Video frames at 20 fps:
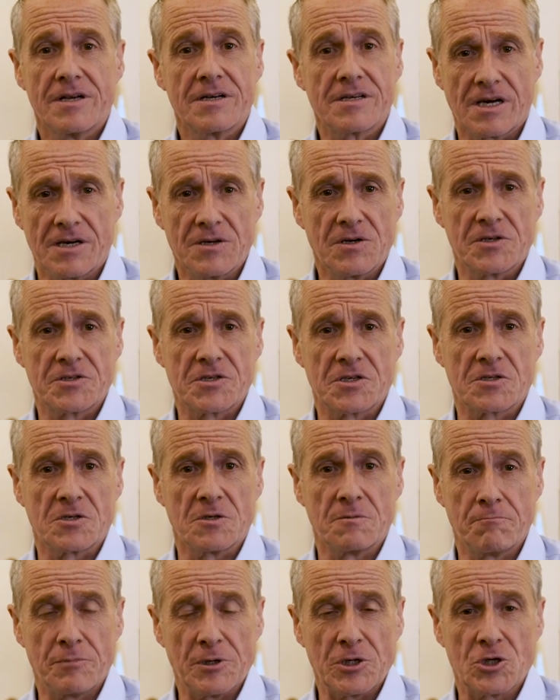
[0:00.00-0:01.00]

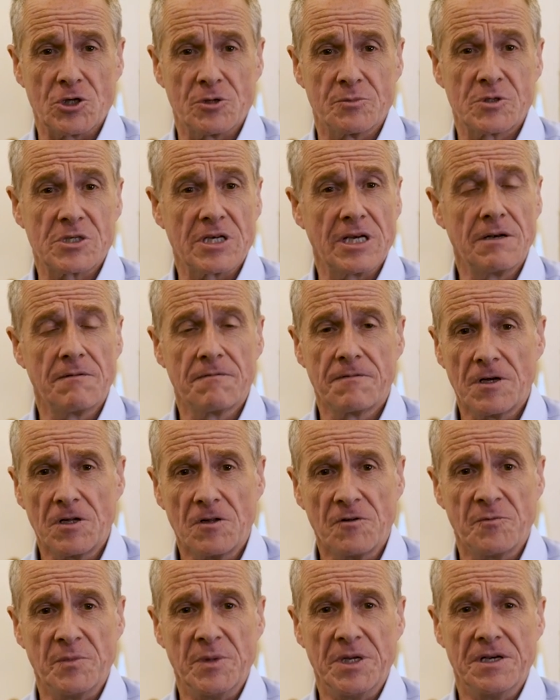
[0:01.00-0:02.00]
diocesan bishops'
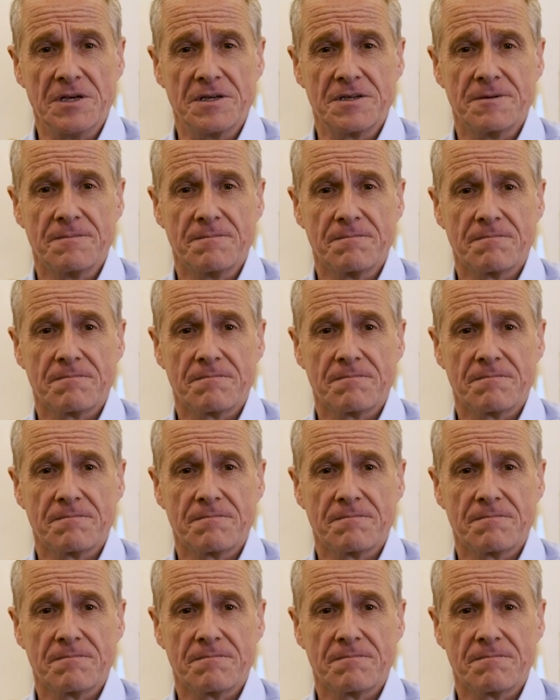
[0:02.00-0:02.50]
involvement.